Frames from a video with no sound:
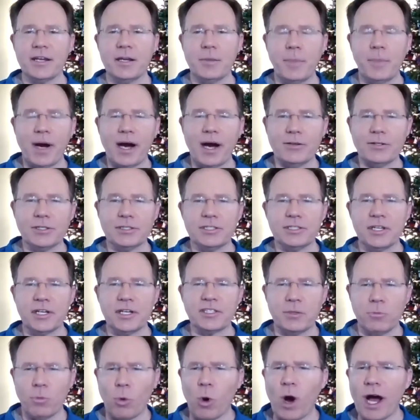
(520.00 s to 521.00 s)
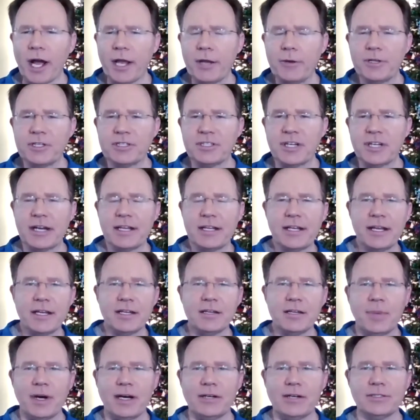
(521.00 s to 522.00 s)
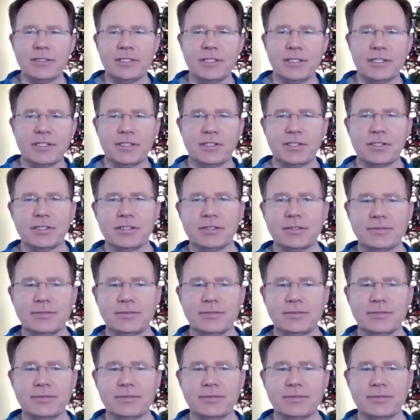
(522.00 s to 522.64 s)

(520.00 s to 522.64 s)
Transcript: into politics, and why you decided to get into politics?